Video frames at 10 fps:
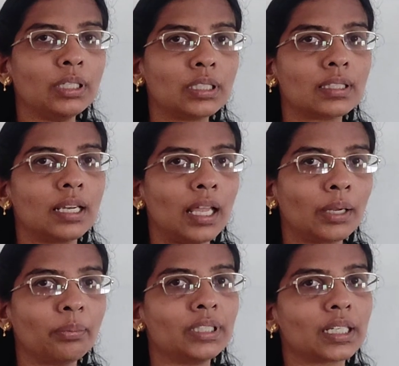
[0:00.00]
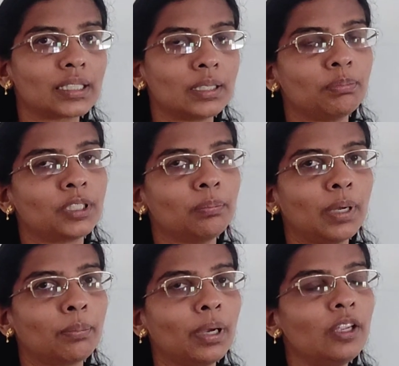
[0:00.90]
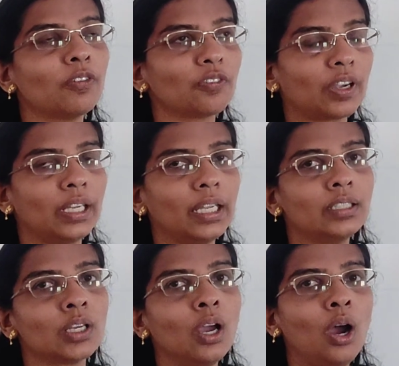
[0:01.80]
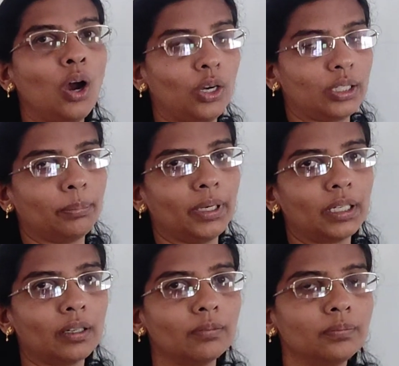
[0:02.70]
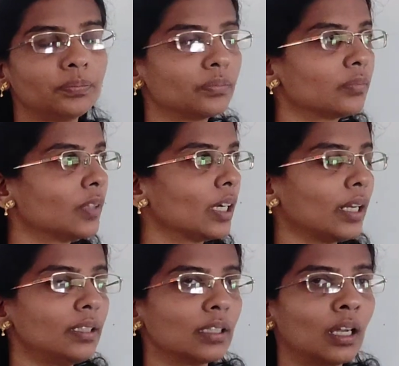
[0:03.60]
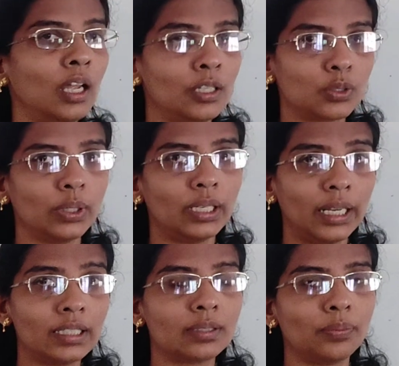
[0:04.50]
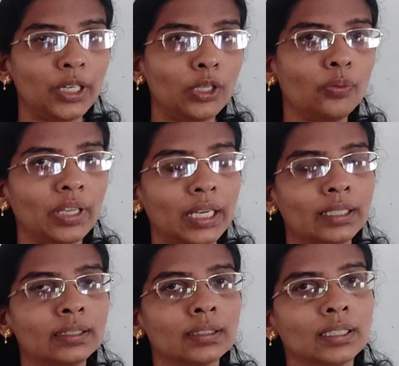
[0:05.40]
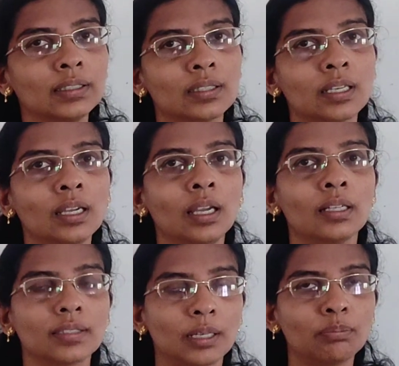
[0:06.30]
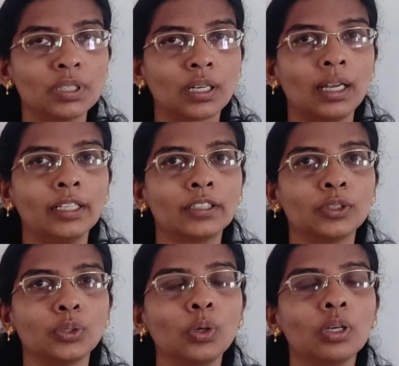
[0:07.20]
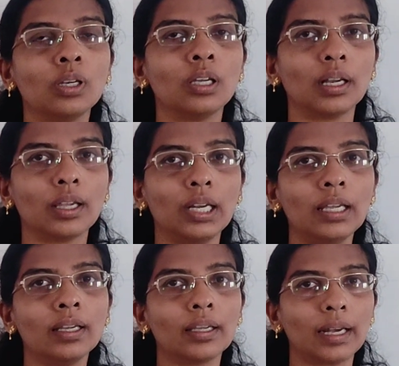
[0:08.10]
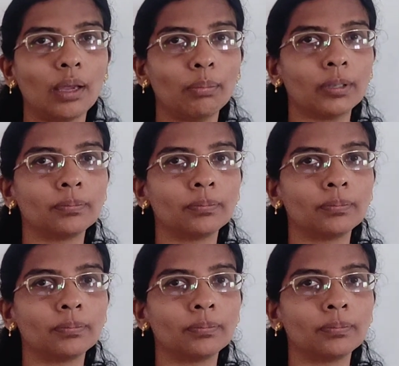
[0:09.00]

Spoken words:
is the language accepted by my finite automata. Right? So in the next video we can discuss sums related to regular grammar.